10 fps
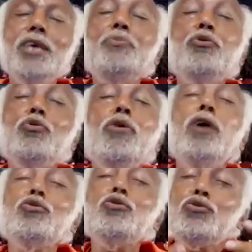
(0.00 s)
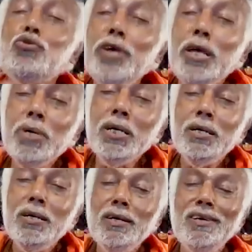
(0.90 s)
If you know how to swim,
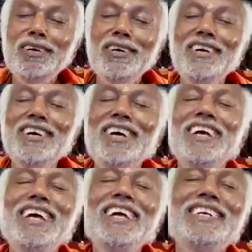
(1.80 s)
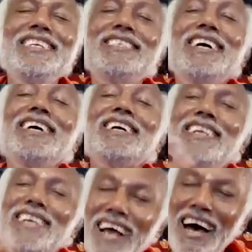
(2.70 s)
it is jala
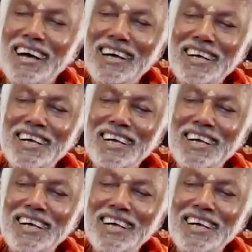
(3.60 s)
krida,